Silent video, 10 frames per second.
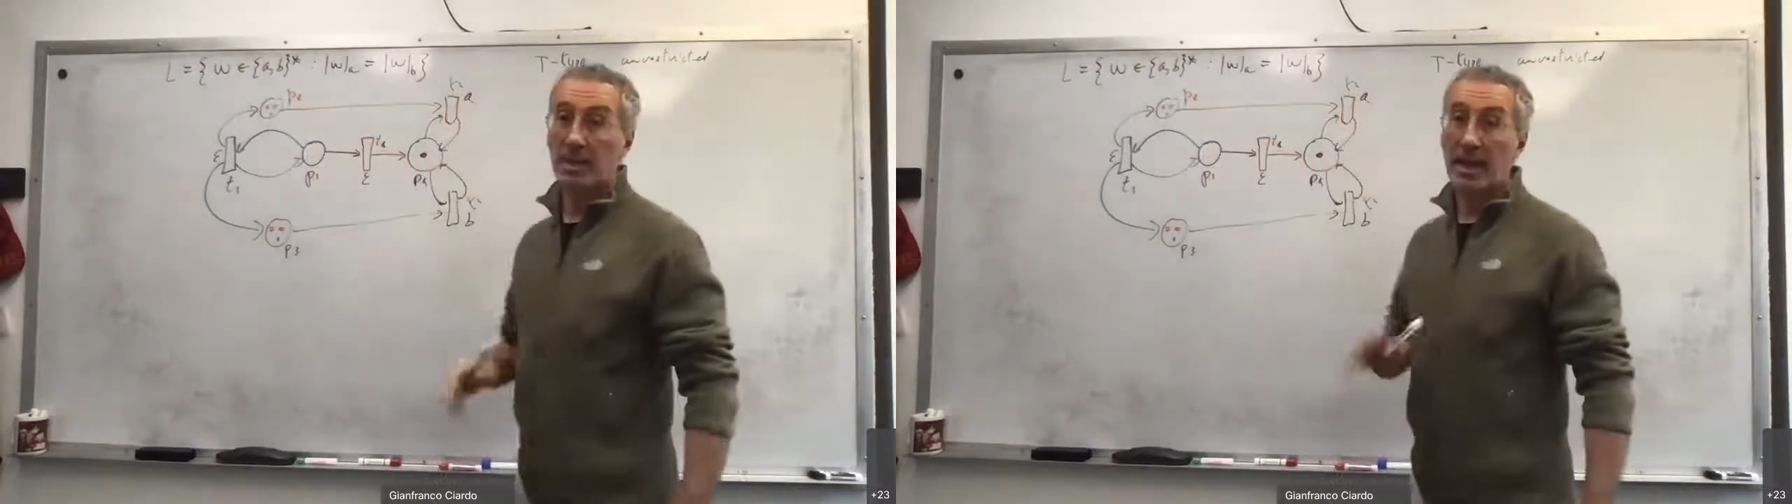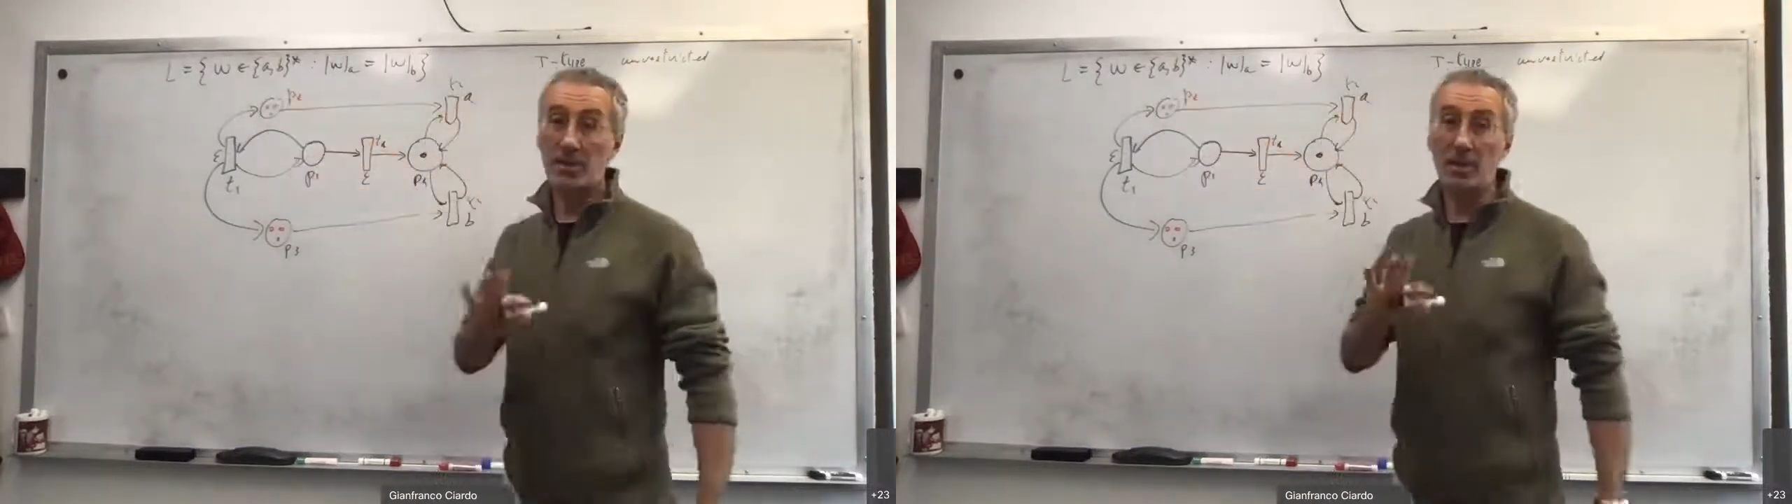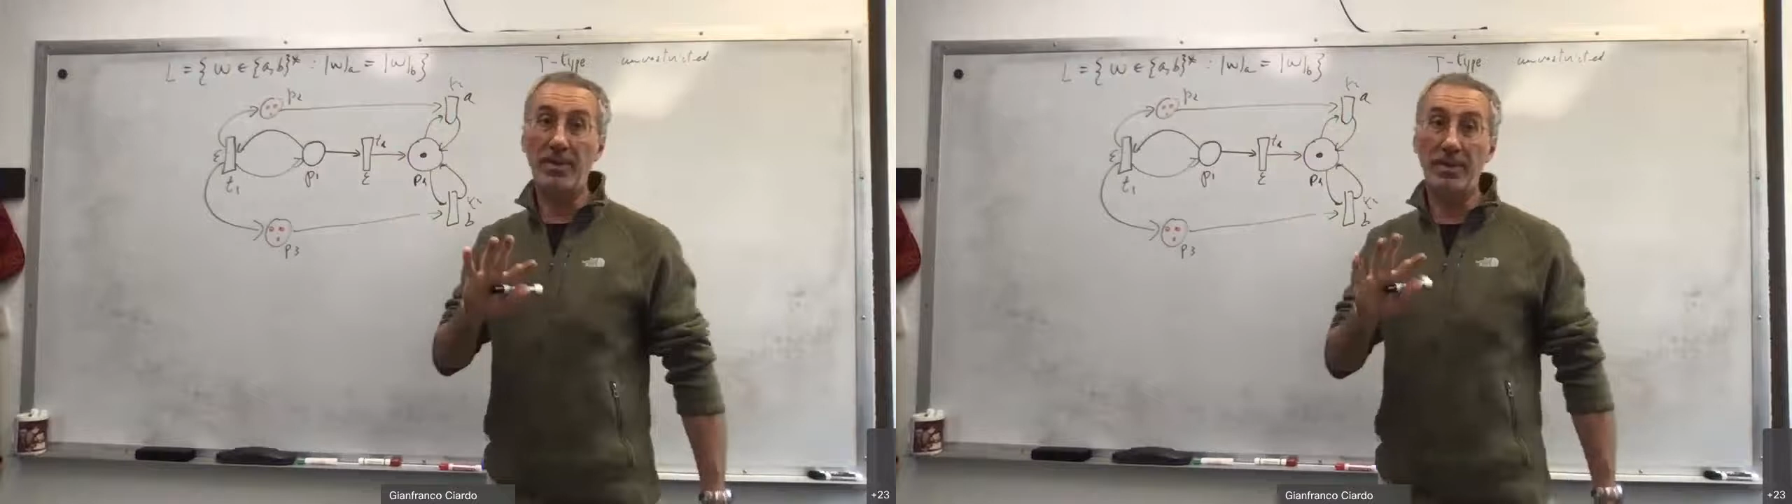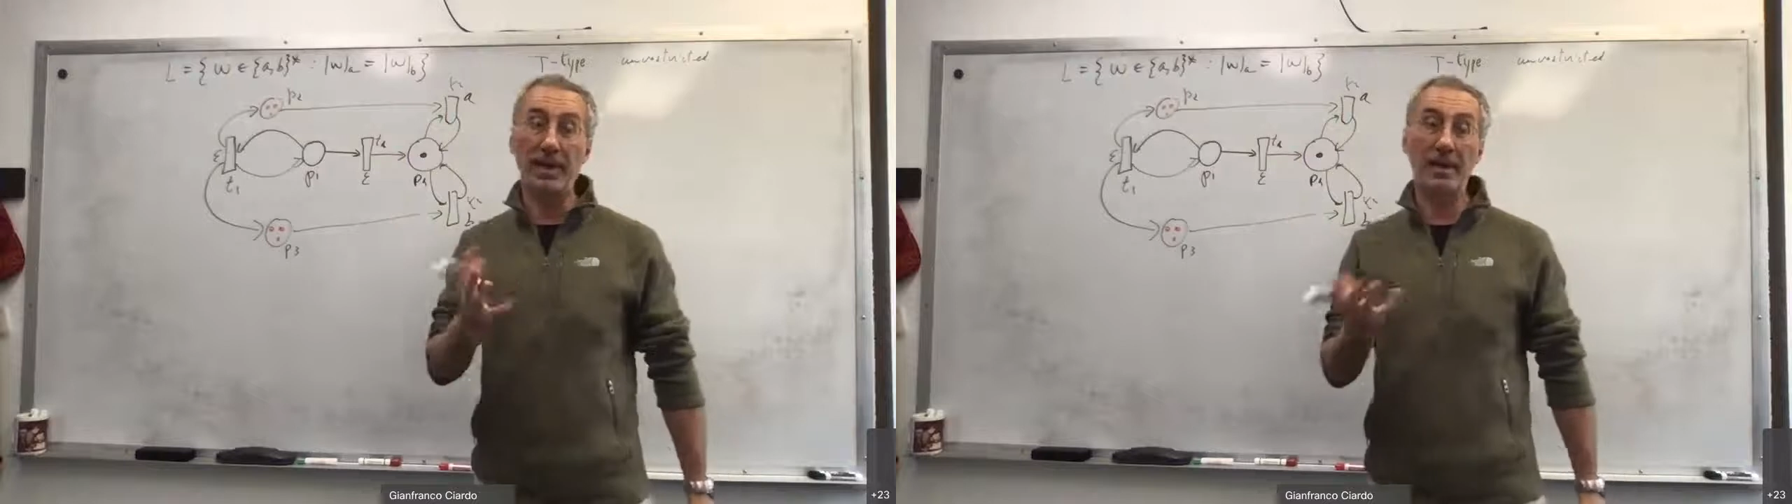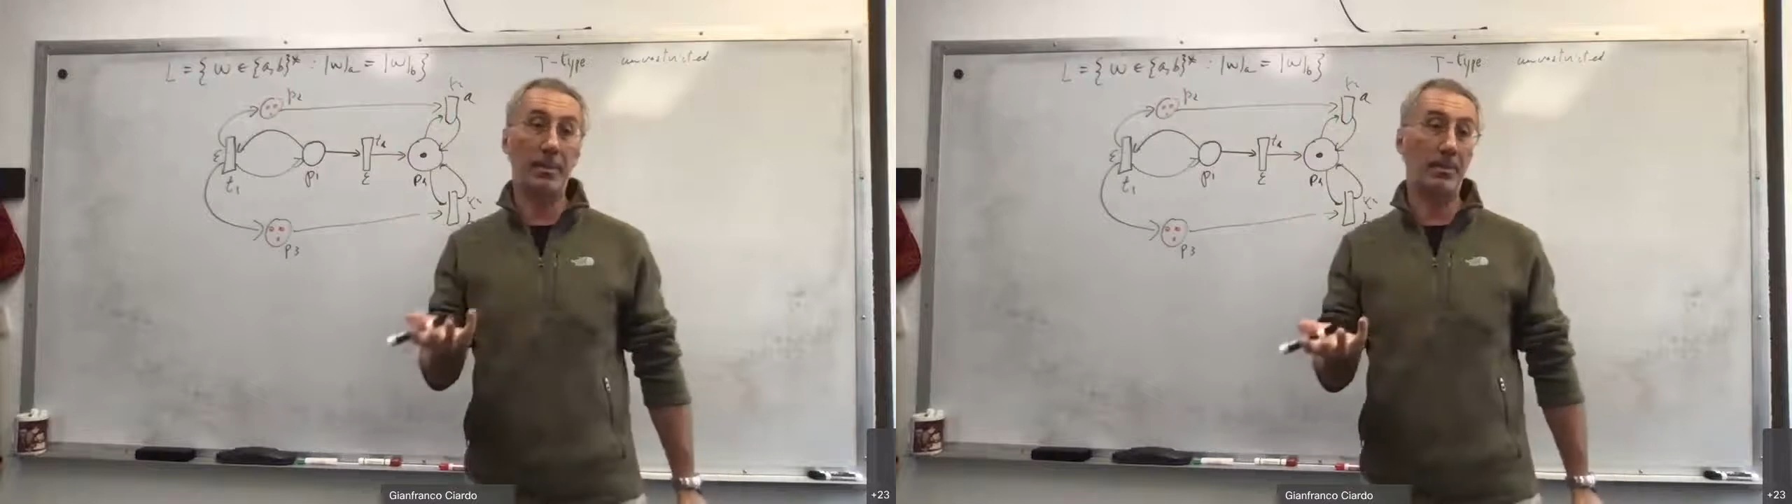that's one
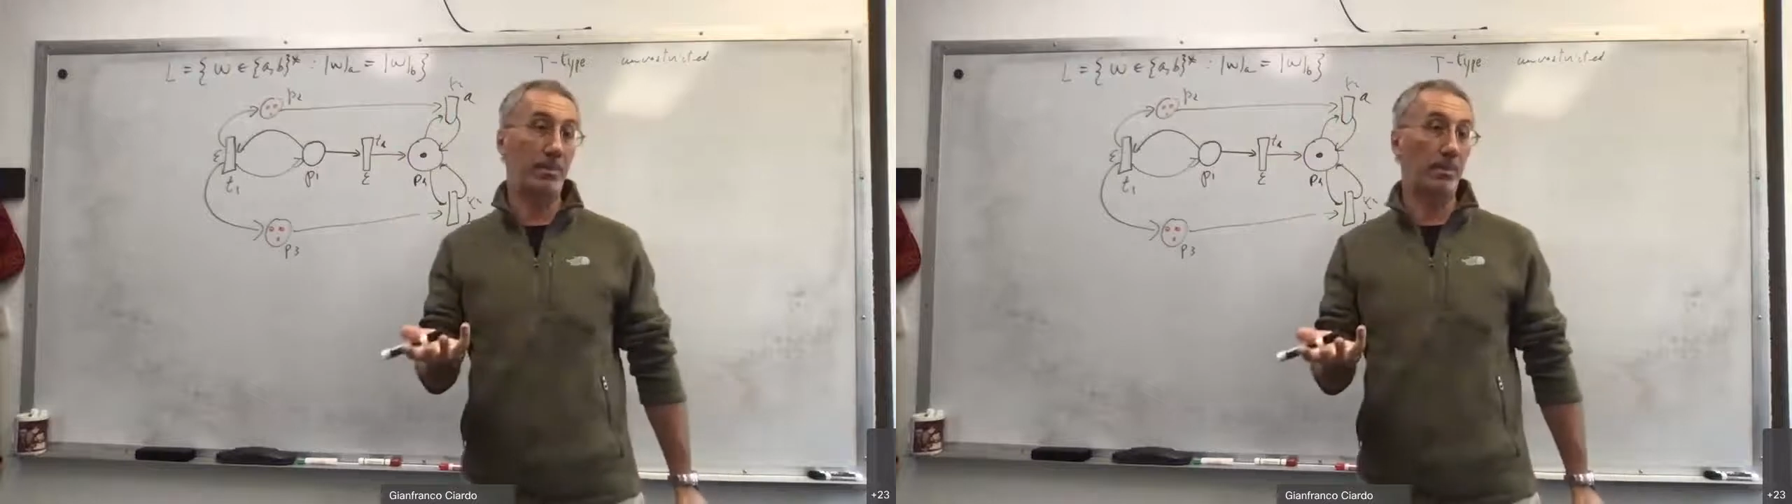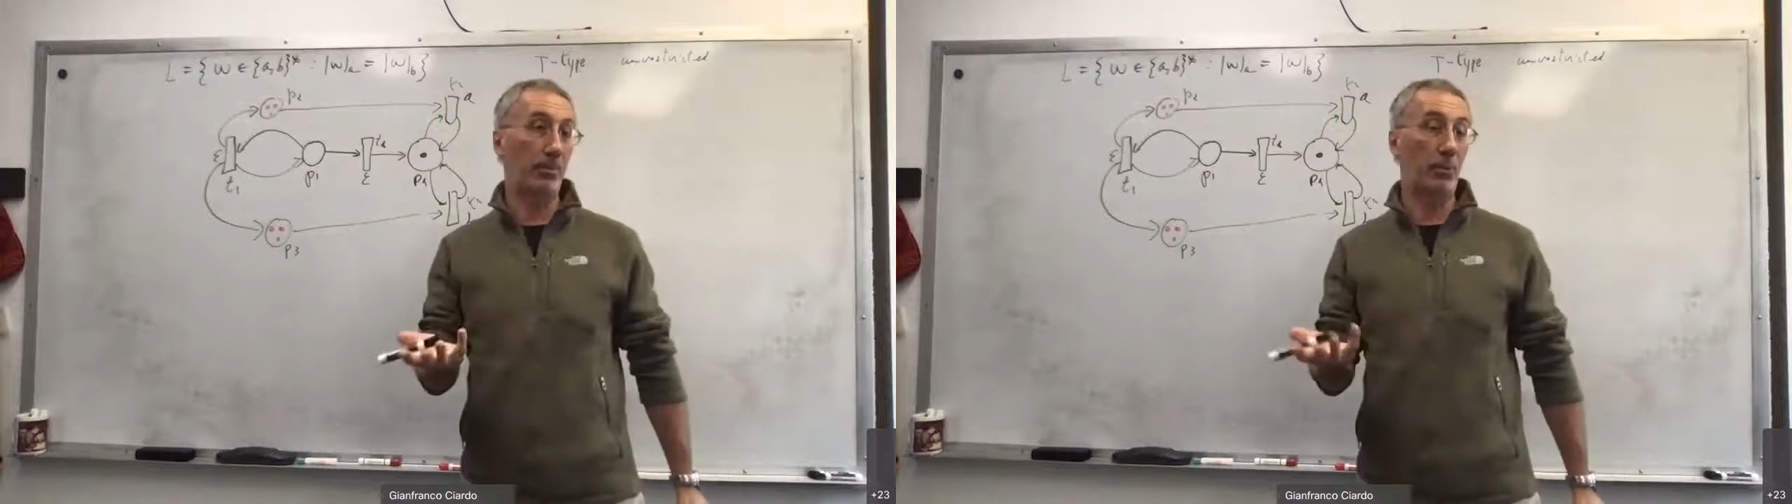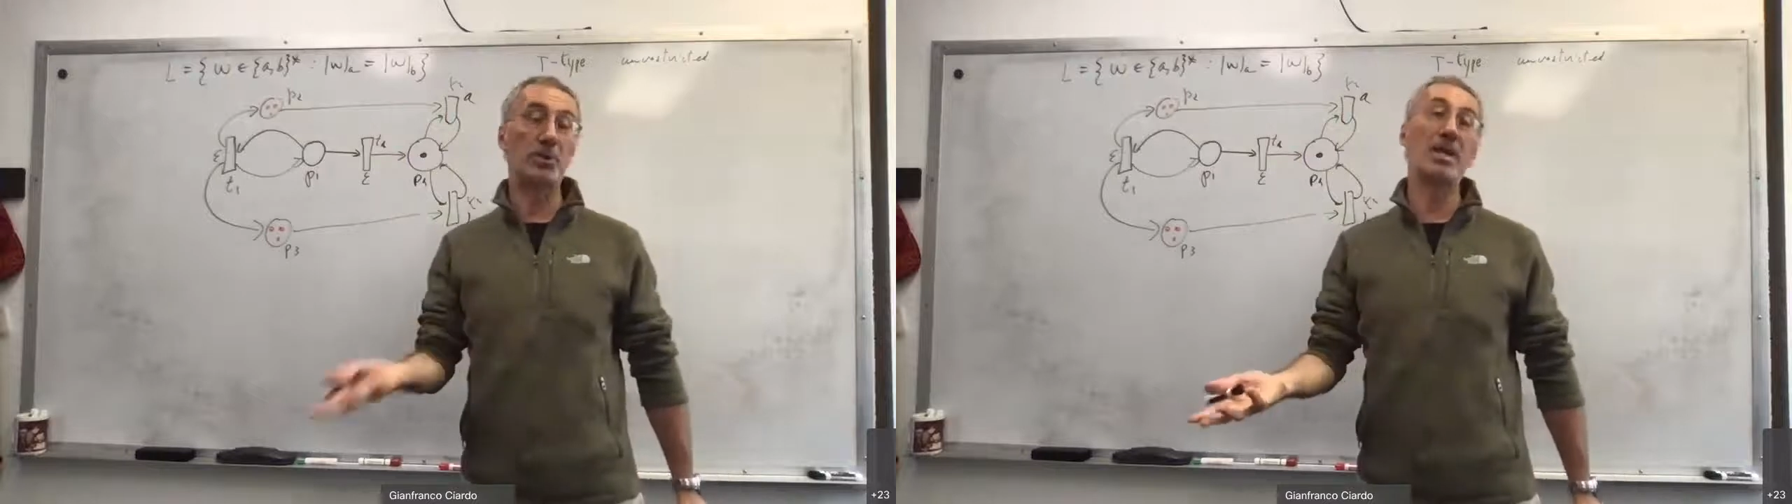thing that push